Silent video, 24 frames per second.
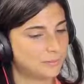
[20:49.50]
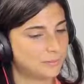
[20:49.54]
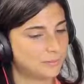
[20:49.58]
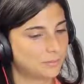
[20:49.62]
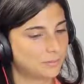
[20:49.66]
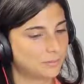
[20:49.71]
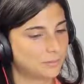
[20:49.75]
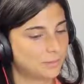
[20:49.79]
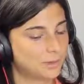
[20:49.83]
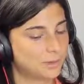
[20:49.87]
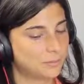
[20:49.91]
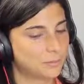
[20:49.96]

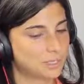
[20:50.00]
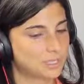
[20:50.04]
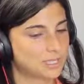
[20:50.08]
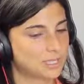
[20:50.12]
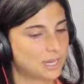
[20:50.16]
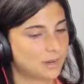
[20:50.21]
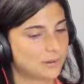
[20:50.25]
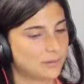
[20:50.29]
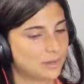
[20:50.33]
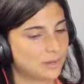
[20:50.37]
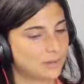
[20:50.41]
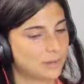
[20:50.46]
we were just
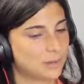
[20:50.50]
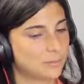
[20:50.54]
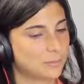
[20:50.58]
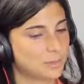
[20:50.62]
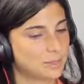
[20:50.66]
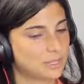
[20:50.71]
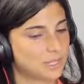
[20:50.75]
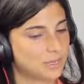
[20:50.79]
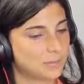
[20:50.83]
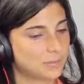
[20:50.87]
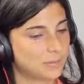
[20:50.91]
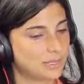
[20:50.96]
counting our
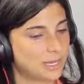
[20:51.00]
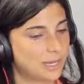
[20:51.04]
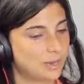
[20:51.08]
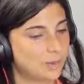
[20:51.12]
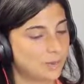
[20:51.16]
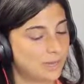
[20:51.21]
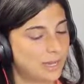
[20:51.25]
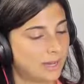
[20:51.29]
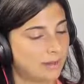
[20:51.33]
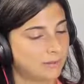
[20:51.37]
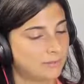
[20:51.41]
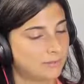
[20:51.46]
numbers the other day.
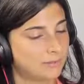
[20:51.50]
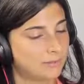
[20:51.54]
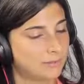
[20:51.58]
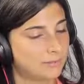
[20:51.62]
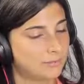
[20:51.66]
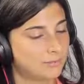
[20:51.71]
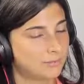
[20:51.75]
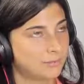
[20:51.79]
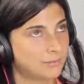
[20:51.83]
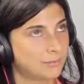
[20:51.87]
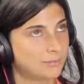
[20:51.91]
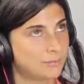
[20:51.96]
We have
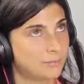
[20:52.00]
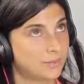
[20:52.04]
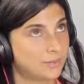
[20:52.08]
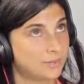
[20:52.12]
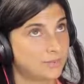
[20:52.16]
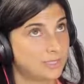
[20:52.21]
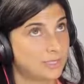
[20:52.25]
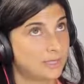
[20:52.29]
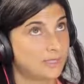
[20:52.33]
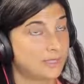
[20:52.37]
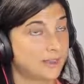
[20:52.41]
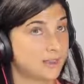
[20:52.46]

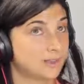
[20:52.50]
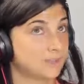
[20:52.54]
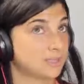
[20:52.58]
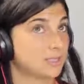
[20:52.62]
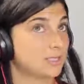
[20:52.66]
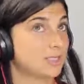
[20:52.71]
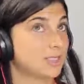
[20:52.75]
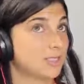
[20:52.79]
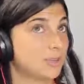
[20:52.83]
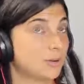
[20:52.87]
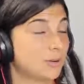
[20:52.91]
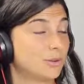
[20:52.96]

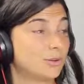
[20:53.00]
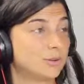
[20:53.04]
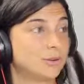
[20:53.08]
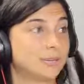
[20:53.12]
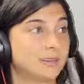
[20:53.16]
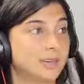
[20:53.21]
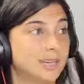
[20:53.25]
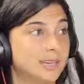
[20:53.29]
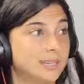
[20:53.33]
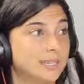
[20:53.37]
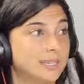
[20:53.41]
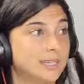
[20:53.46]

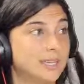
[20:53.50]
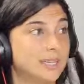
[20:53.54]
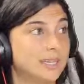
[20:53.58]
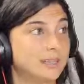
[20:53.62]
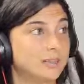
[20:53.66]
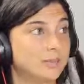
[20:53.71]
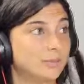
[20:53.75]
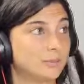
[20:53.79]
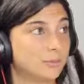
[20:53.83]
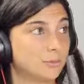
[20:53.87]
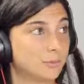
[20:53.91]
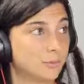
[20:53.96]

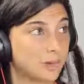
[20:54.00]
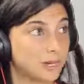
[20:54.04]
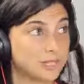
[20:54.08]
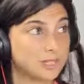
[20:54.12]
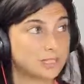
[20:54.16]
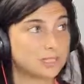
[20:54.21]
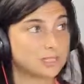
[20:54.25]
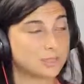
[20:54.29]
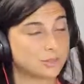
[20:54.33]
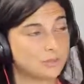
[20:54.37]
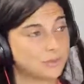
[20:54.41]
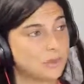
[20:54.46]
50,298
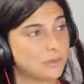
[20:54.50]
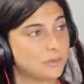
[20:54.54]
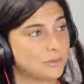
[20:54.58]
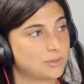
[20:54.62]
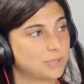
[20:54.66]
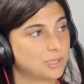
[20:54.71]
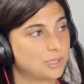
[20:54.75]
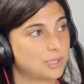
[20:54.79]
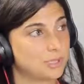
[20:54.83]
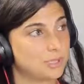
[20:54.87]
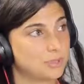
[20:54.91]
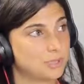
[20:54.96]
registered
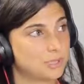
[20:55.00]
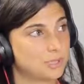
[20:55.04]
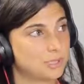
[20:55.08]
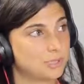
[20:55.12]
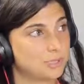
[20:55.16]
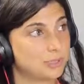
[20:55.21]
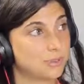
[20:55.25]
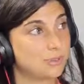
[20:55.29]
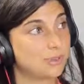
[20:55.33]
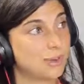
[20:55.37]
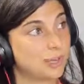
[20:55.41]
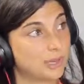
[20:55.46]
members in
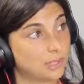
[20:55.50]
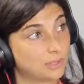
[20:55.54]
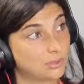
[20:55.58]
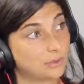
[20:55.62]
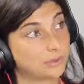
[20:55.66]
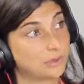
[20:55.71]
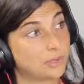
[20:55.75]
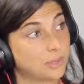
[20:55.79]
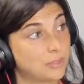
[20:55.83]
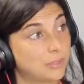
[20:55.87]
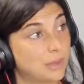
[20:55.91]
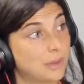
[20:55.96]
Houston who
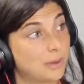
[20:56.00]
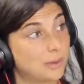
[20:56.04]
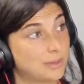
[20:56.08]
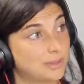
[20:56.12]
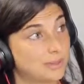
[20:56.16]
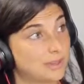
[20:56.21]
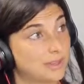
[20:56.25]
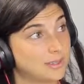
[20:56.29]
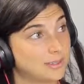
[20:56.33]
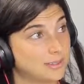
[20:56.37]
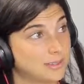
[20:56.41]
regularly buy with us.